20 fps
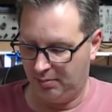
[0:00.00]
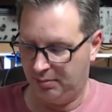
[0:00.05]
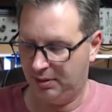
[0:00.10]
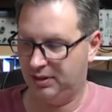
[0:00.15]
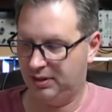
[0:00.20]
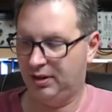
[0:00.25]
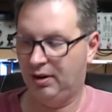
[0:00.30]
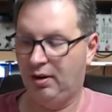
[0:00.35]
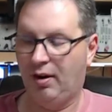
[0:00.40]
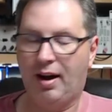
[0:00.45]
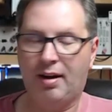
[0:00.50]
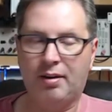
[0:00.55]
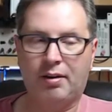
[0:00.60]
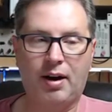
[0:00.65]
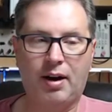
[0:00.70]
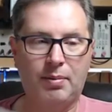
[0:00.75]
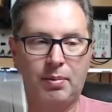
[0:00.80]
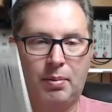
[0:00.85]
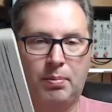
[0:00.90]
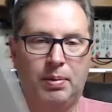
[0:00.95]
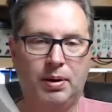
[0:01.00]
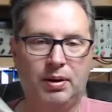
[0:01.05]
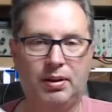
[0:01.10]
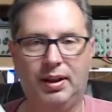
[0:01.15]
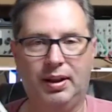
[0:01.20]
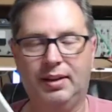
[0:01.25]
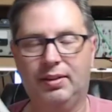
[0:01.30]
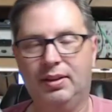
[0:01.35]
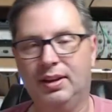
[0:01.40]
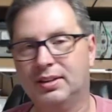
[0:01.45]
you know, I'll grab a book
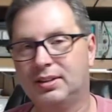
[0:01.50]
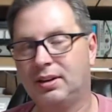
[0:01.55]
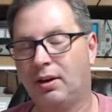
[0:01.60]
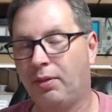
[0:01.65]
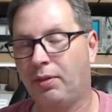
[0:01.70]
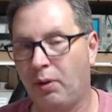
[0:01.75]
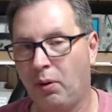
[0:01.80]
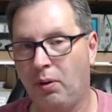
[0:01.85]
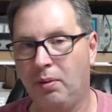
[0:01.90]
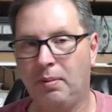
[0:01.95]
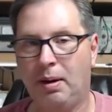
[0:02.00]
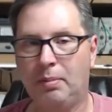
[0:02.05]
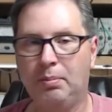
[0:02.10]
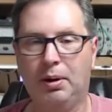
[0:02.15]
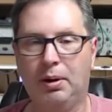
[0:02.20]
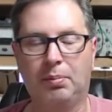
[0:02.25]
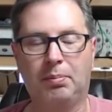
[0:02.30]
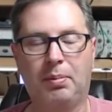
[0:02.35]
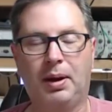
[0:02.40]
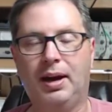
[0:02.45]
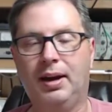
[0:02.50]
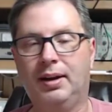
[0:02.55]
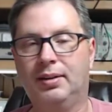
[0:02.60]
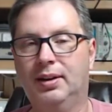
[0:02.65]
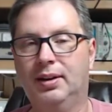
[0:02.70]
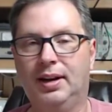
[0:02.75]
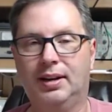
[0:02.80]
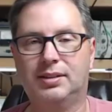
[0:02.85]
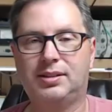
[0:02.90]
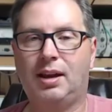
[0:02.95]
like this, I'll throw it in my book bag the
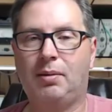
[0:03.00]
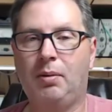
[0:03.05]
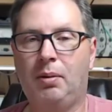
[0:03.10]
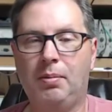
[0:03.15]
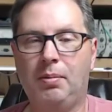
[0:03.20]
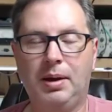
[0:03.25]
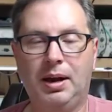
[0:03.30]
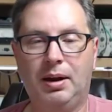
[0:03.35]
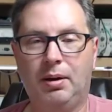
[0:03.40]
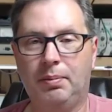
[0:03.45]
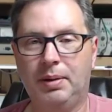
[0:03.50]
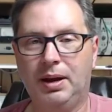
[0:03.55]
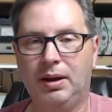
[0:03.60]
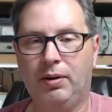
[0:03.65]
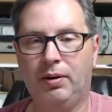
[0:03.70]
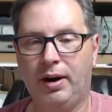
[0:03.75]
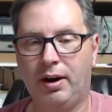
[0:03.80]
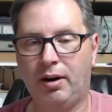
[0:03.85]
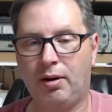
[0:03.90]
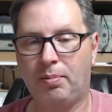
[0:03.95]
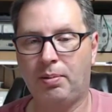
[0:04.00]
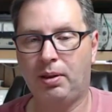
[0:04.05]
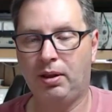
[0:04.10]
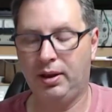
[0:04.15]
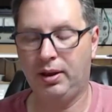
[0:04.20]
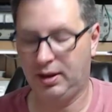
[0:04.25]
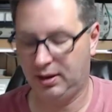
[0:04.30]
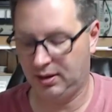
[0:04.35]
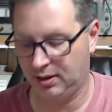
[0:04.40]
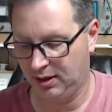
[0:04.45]
next time I'm going to be on an
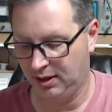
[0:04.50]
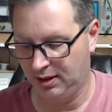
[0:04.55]
airplane,